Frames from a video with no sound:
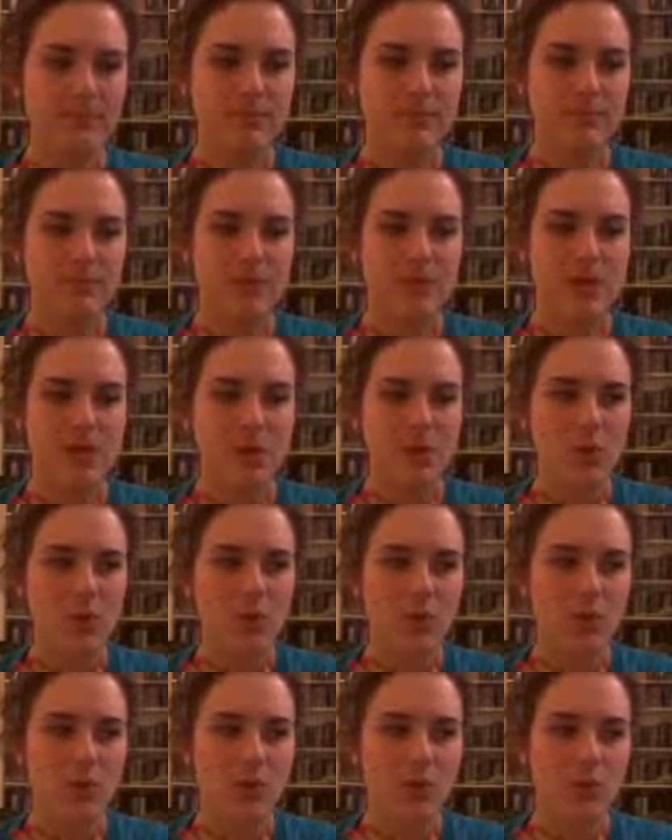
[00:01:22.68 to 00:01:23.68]

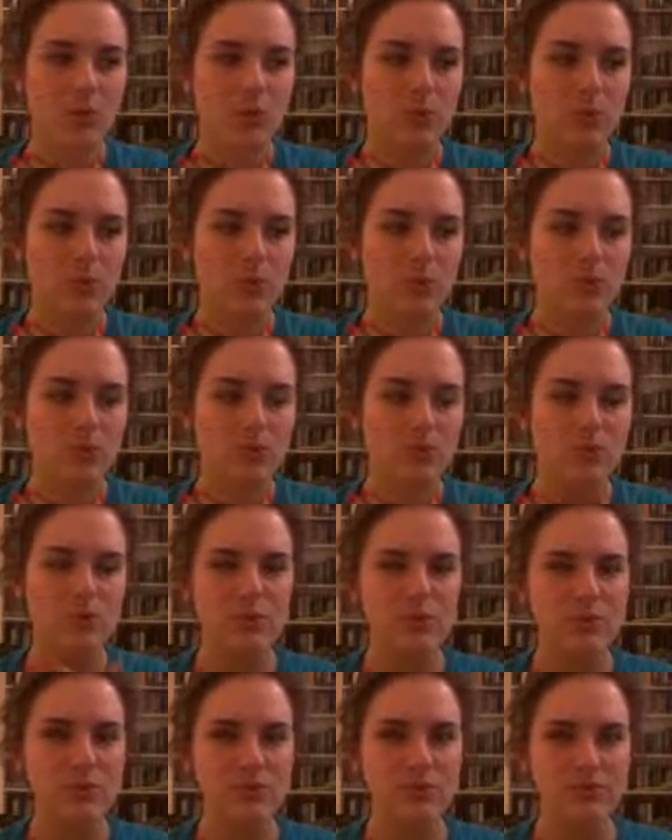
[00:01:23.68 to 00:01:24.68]
So
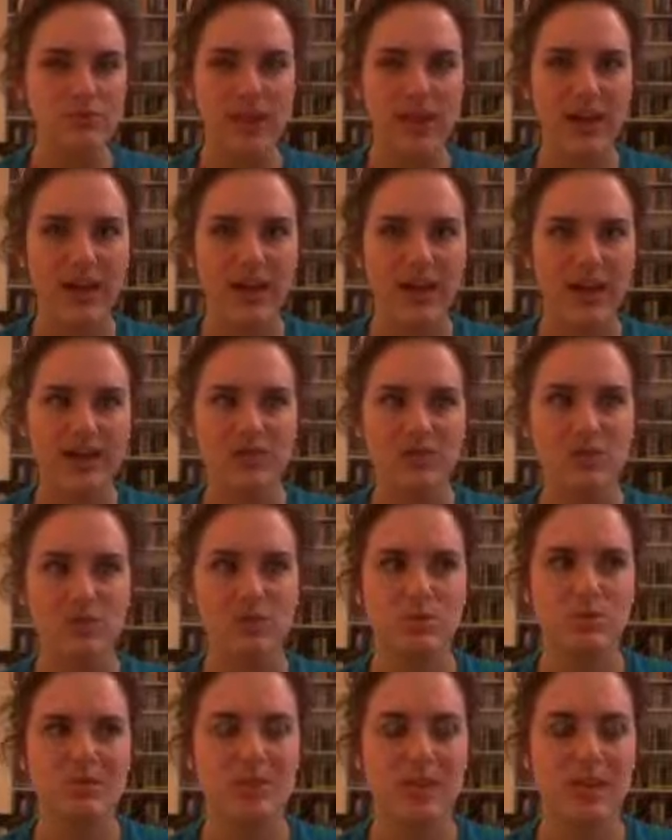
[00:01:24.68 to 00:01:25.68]
sort of, I guess,
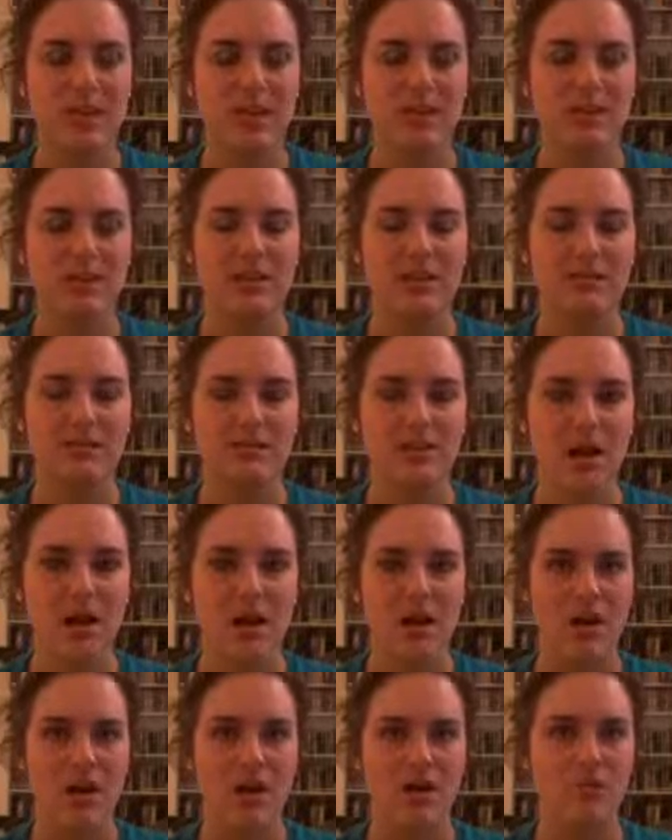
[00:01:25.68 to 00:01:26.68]
towards the end
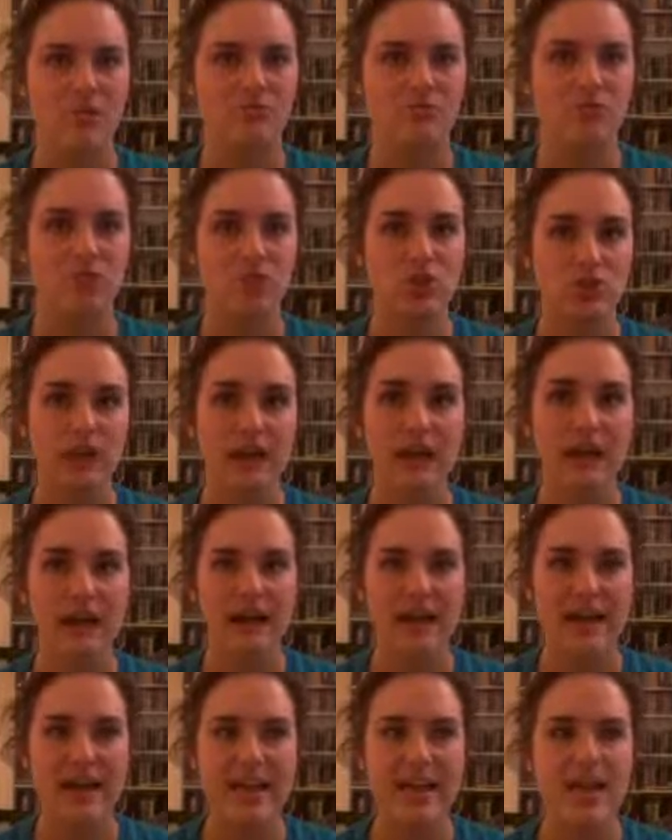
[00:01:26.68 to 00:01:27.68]
of
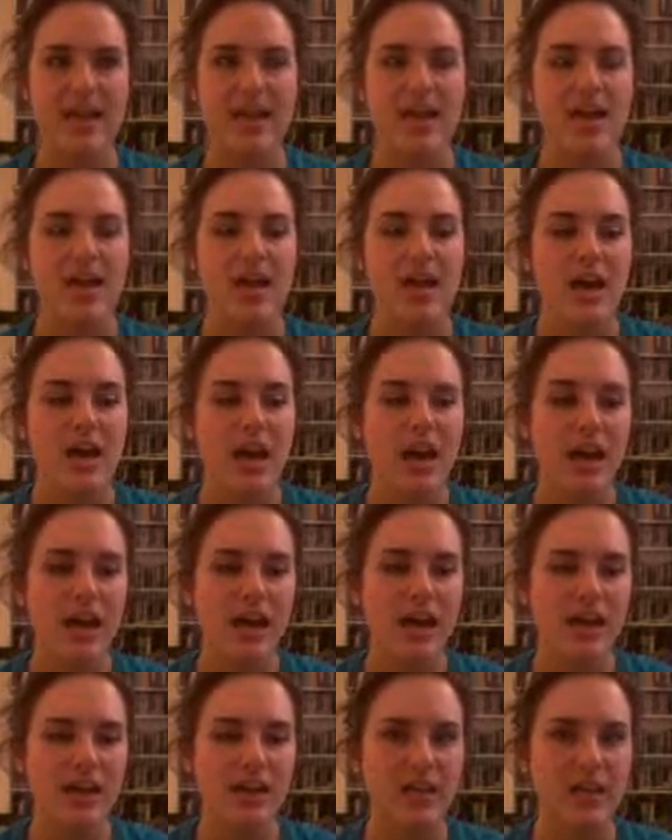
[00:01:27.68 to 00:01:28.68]
July,
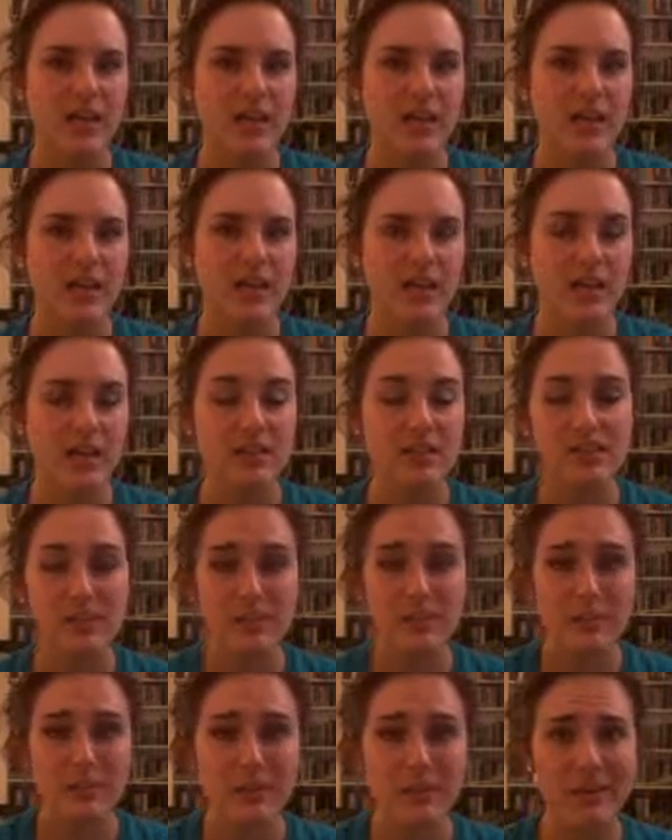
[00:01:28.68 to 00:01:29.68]
I
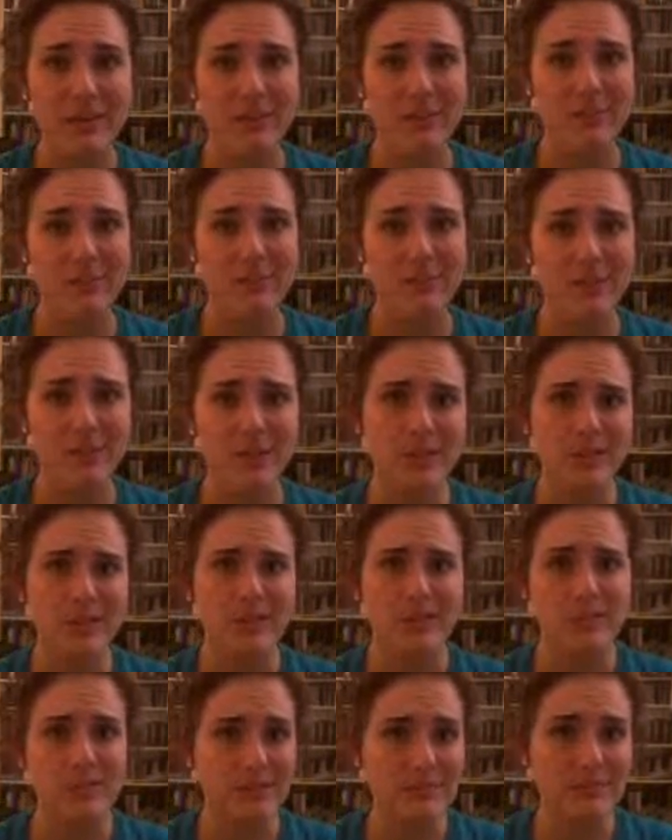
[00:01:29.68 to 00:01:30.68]
started buying some
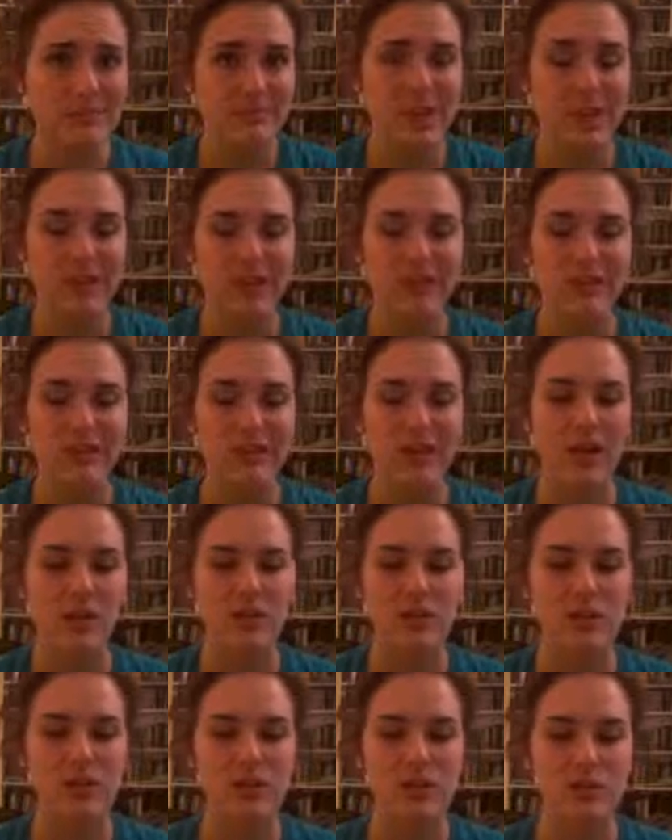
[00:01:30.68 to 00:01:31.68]
books, and I
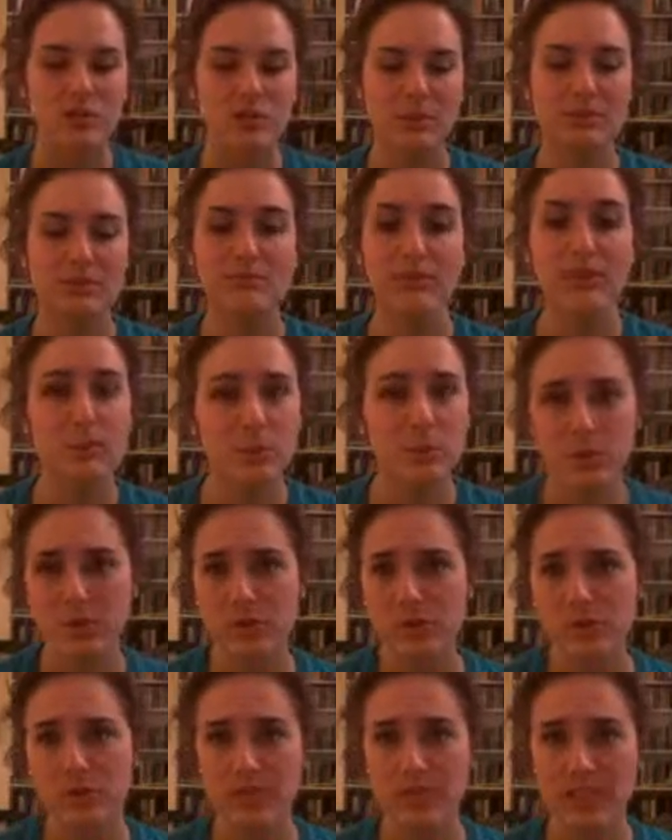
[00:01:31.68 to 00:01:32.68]
went to my favorite
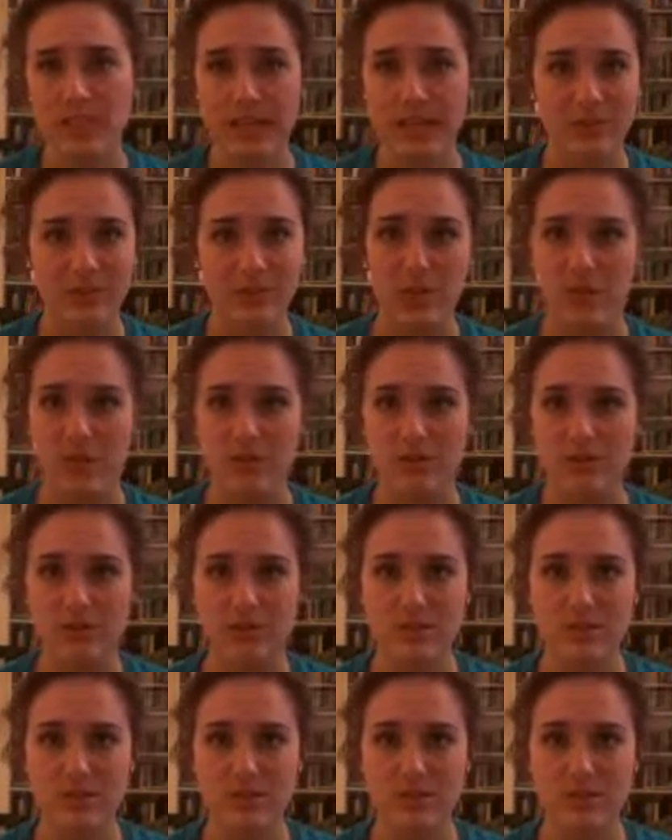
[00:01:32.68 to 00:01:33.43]
bookstore, Second and Charles.